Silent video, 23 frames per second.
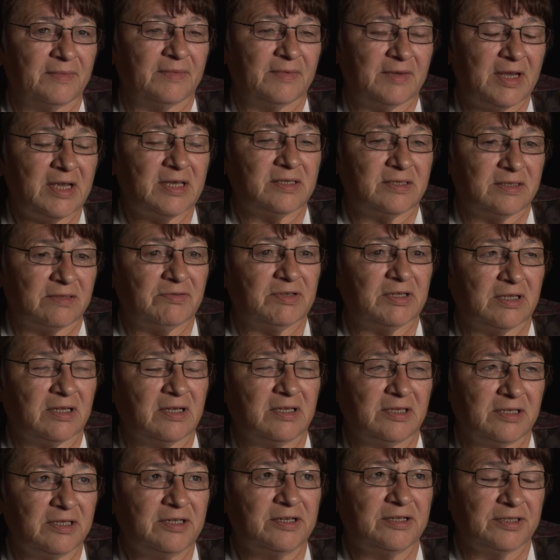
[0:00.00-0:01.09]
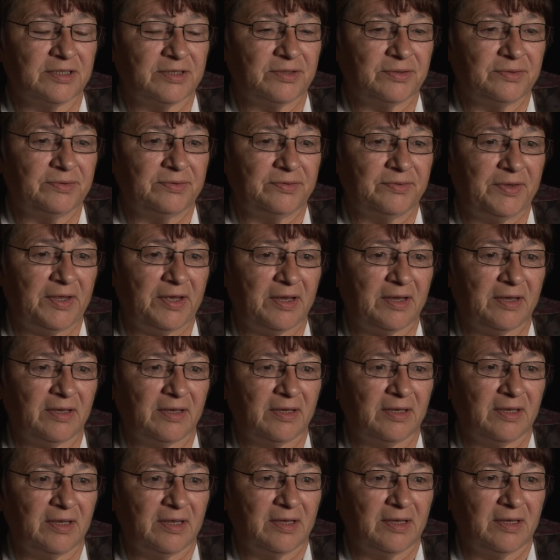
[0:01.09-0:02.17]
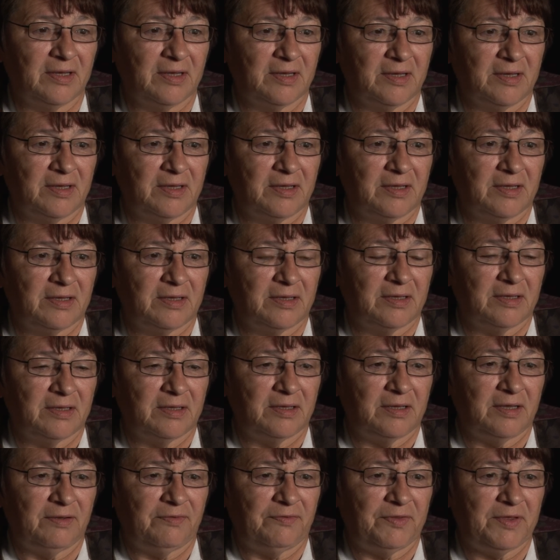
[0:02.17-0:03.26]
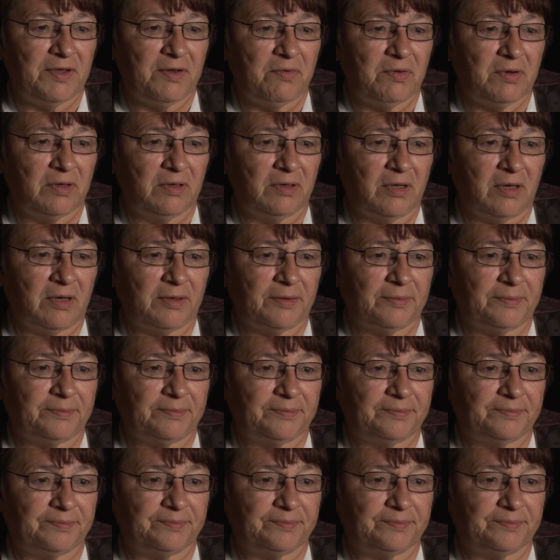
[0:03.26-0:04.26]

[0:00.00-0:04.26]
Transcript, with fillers: Yes, with the leaders too. They, if they would um,